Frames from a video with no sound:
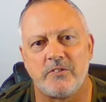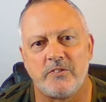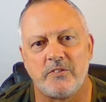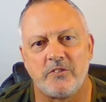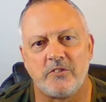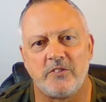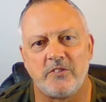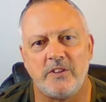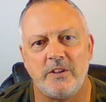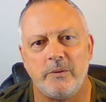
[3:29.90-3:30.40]

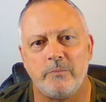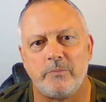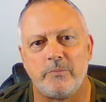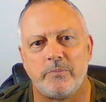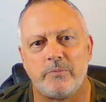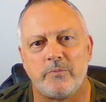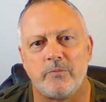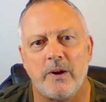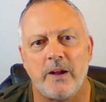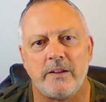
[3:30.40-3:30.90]
Just keep
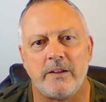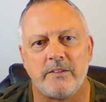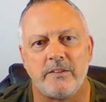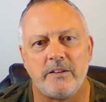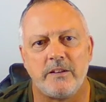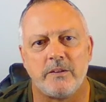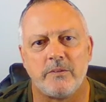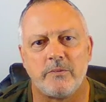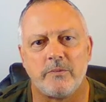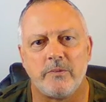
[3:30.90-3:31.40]

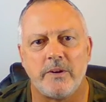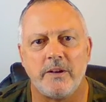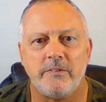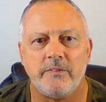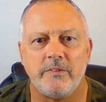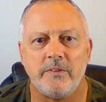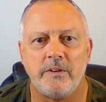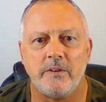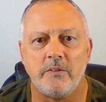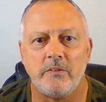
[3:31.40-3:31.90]
ranting and
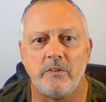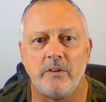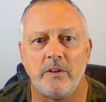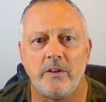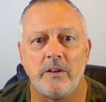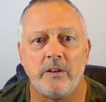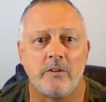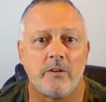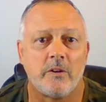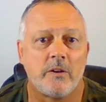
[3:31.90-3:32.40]
raving
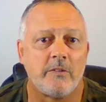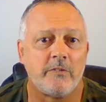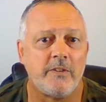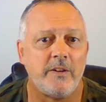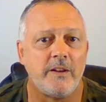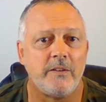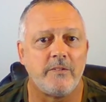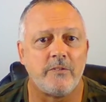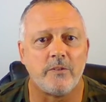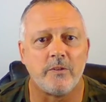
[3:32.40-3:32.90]
in our
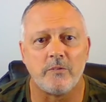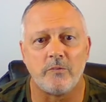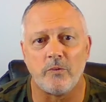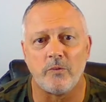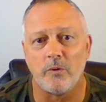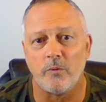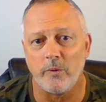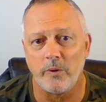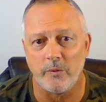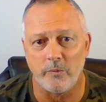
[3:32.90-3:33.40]
favor of
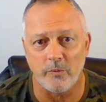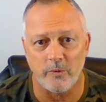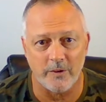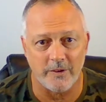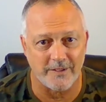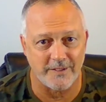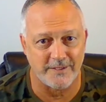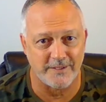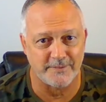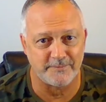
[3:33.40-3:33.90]
what we
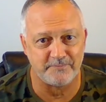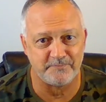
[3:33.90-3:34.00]
want.